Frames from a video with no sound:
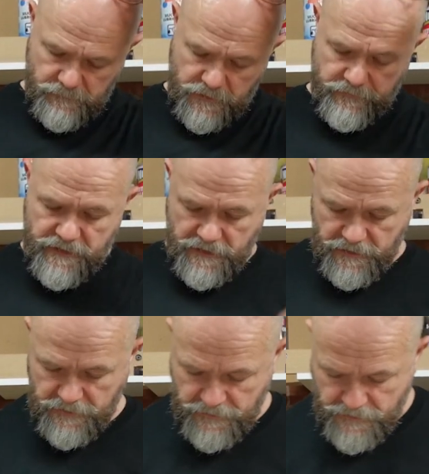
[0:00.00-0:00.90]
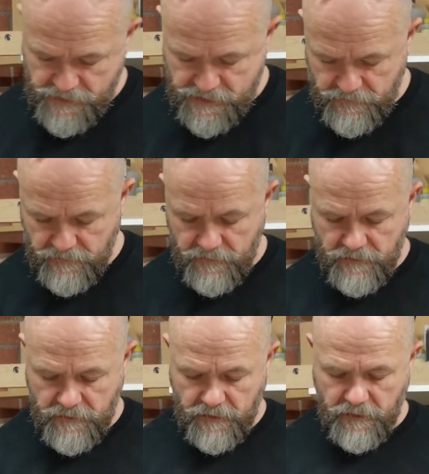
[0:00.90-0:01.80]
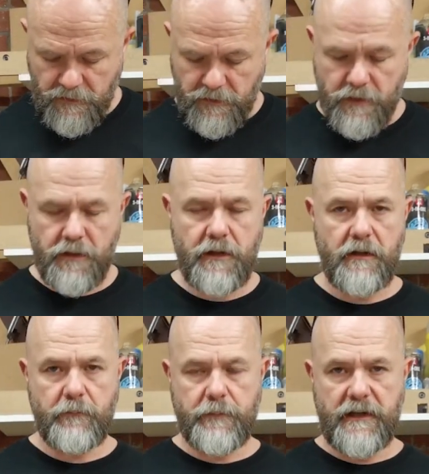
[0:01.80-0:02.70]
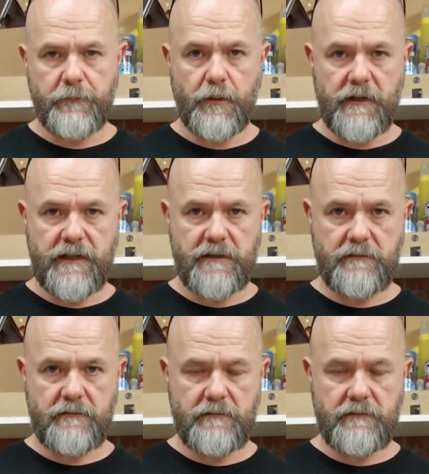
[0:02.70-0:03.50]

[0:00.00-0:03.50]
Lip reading: whatever you use, you pinpoint